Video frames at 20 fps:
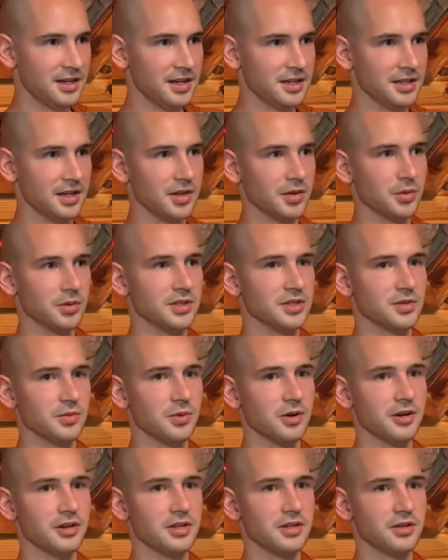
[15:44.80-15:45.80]
In other words,
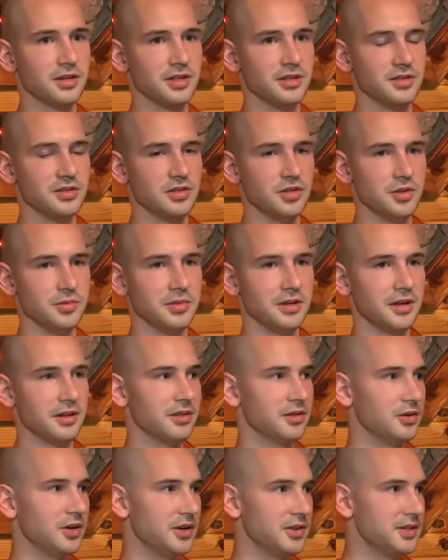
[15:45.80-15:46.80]
what are you consuming
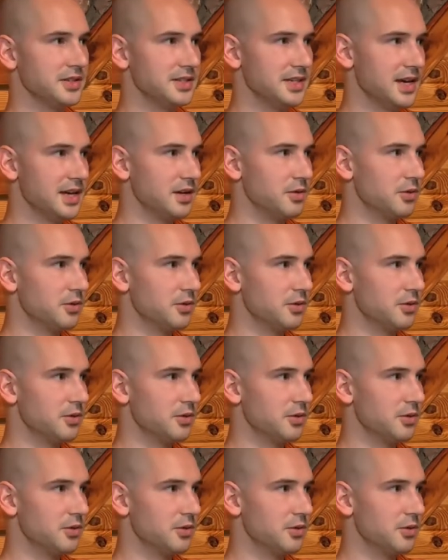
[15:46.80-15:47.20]
throughout the day?